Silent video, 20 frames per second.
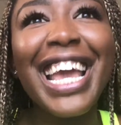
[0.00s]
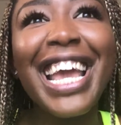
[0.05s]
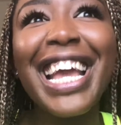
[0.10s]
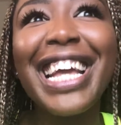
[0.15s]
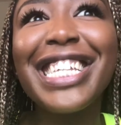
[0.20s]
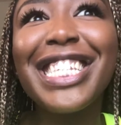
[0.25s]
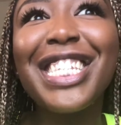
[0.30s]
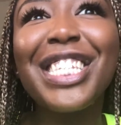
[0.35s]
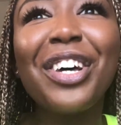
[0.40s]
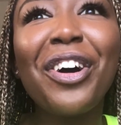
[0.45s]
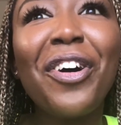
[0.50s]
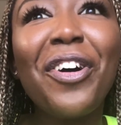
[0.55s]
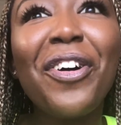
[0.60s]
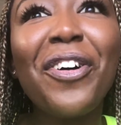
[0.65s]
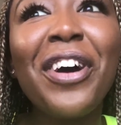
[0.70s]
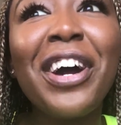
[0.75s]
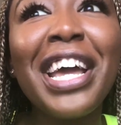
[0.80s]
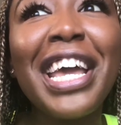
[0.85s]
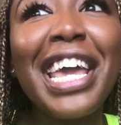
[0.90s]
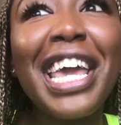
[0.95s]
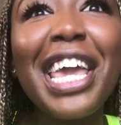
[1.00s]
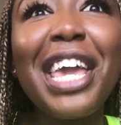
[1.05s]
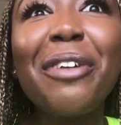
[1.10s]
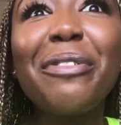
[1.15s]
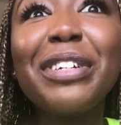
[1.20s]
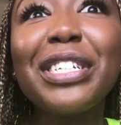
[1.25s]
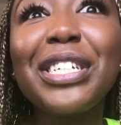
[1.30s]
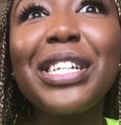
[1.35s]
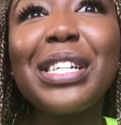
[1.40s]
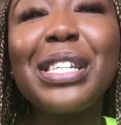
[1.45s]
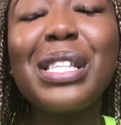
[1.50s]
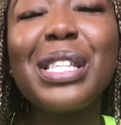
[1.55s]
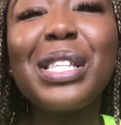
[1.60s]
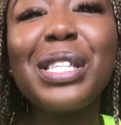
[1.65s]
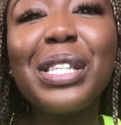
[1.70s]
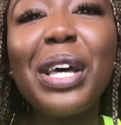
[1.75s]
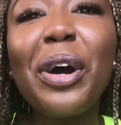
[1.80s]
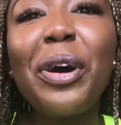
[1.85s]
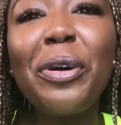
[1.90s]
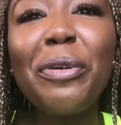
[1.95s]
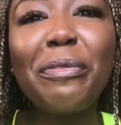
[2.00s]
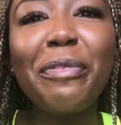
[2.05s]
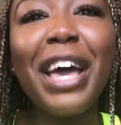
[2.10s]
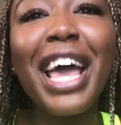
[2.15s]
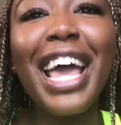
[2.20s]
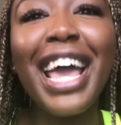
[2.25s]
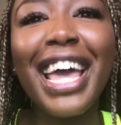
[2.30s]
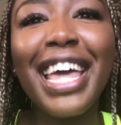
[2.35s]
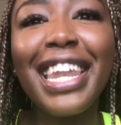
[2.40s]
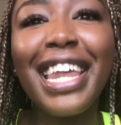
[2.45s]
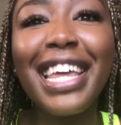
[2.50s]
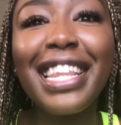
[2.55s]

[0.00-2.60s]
And so it was just so bad.